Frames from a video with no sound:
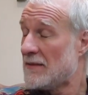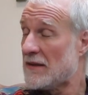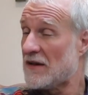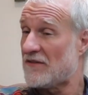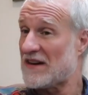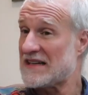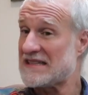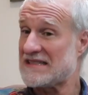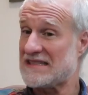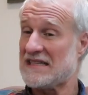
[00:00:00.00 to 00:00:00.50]

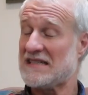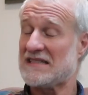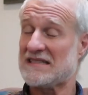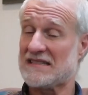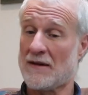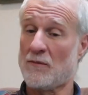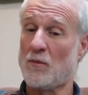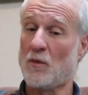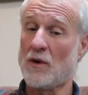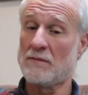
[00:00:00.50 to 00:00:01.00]
If I see
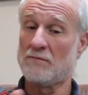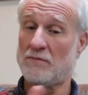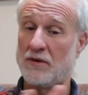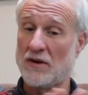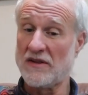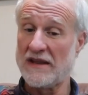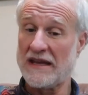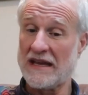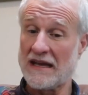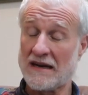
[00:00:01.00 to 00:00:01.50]
someone
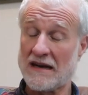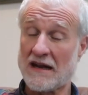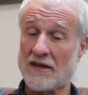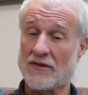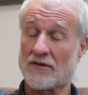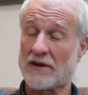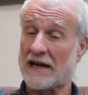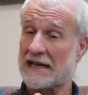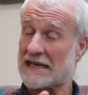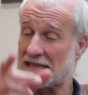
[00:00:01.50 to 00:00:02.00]
bullying
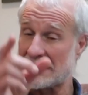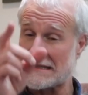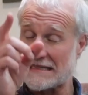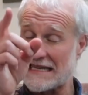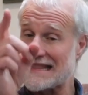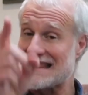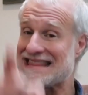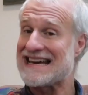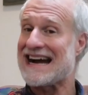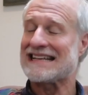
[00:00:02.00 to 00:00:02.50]
another, I can
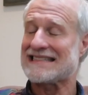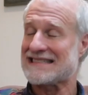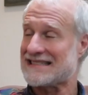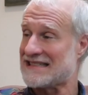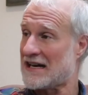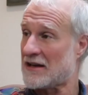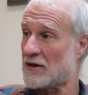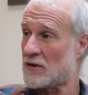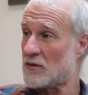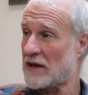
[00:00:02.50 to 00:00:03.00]
say, that's
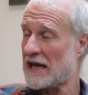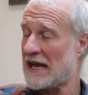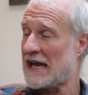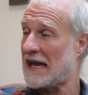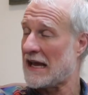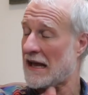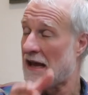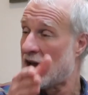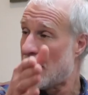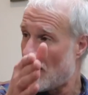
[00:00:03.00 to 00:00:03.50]
not
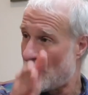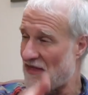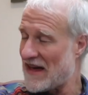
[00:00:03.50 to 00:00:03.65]
okay.